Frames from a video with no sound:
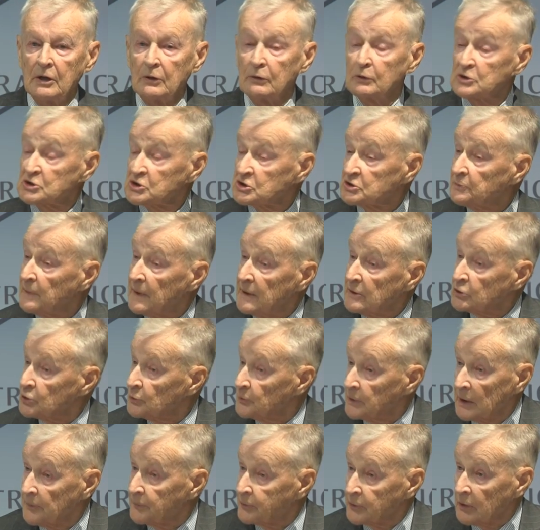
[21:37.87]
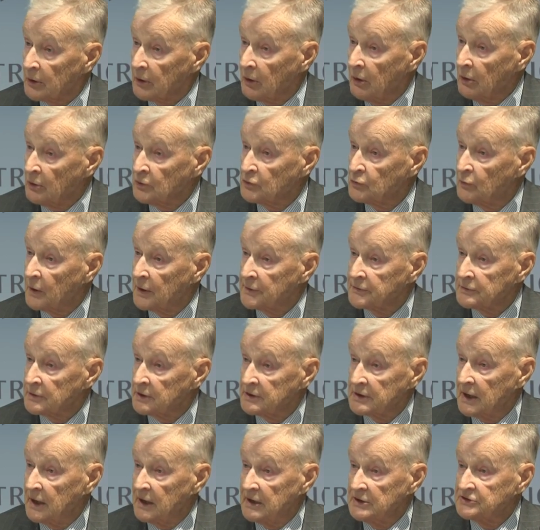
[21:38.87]
which is meant to be a prolonged one,
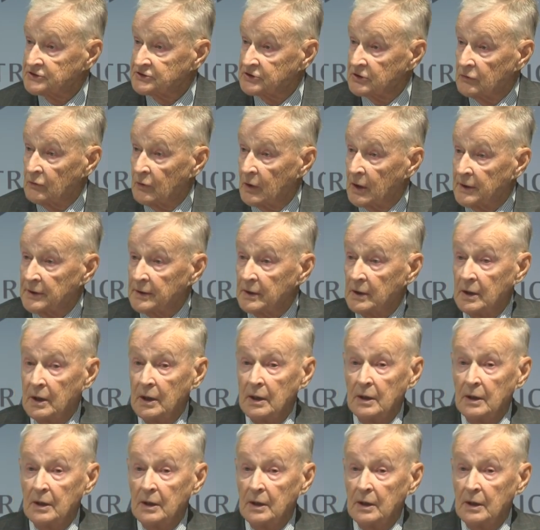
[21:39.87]
not a hasty one,